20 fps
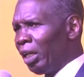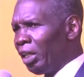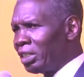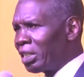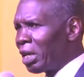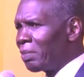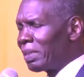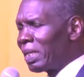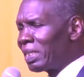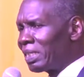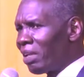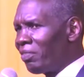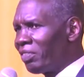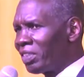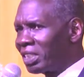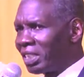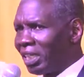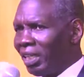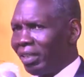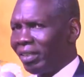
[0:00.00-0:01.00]
in chapter
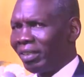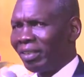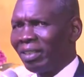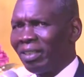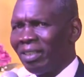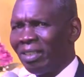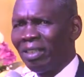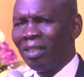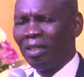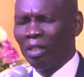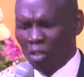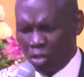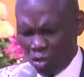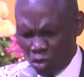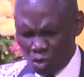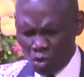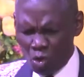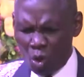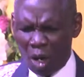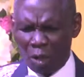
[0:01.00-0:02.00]
17,
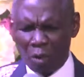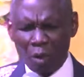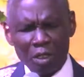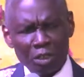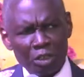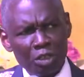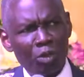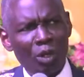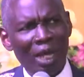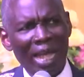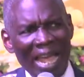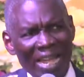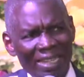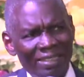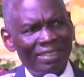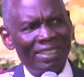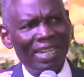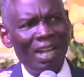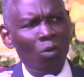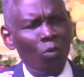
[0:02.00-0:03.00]
you are going to
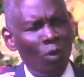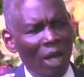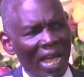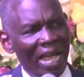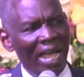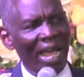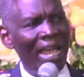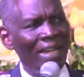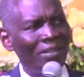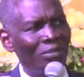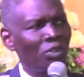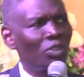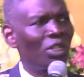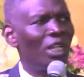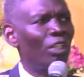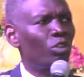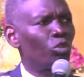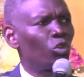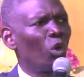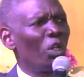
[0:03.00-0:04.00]
enter, we are
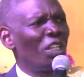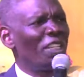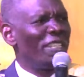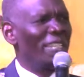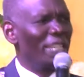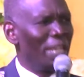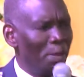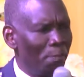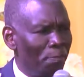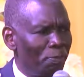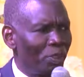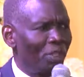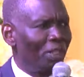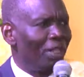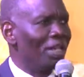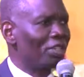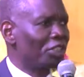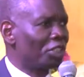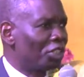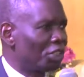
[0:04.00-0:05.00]
entering into a deep
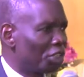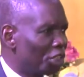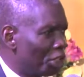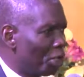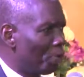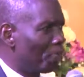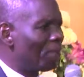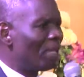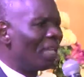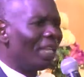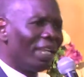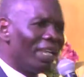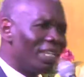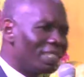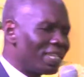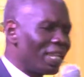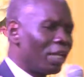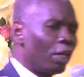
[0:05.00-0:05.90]
relationship. It's